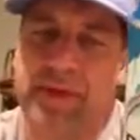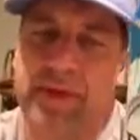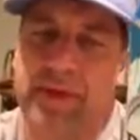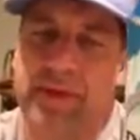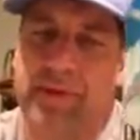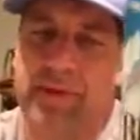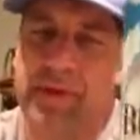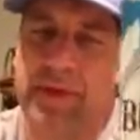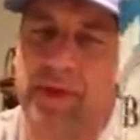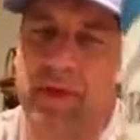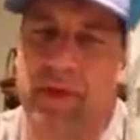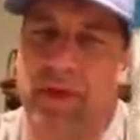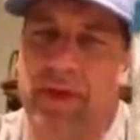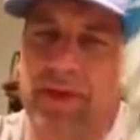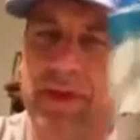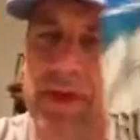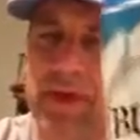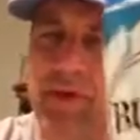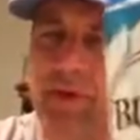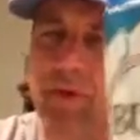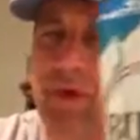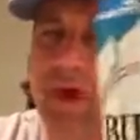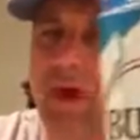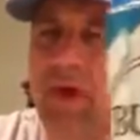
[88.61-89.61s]
the only
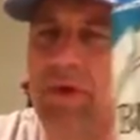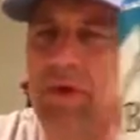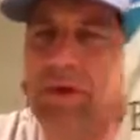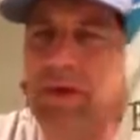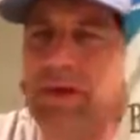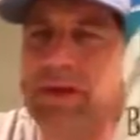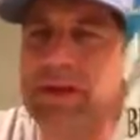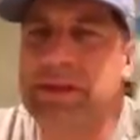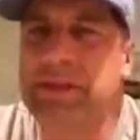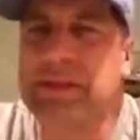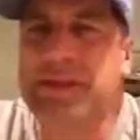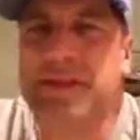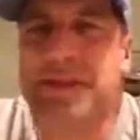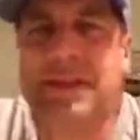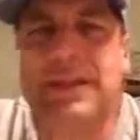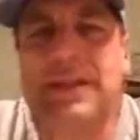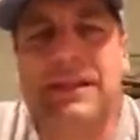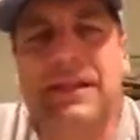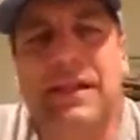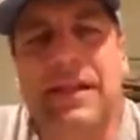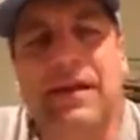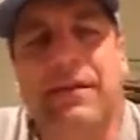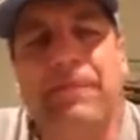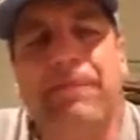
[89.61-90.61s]
thing wrong with this
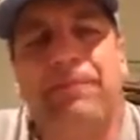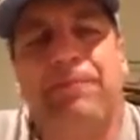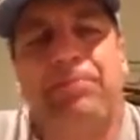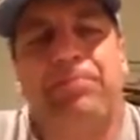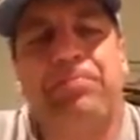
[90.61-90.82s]
is the